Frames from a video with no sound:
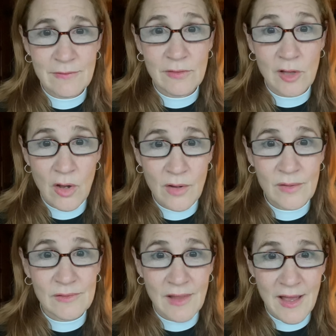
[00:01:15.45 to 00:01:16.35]

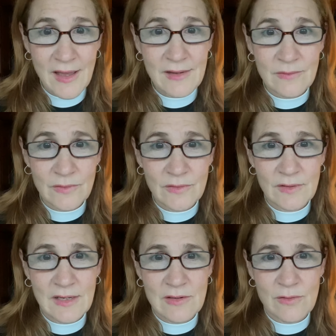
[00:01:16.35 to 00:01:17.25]
long lives
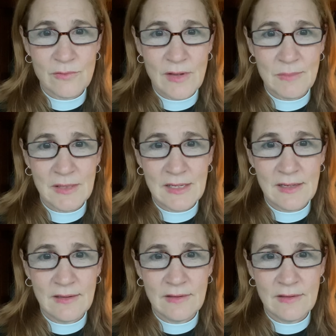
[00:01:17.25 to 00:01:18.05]
in your family.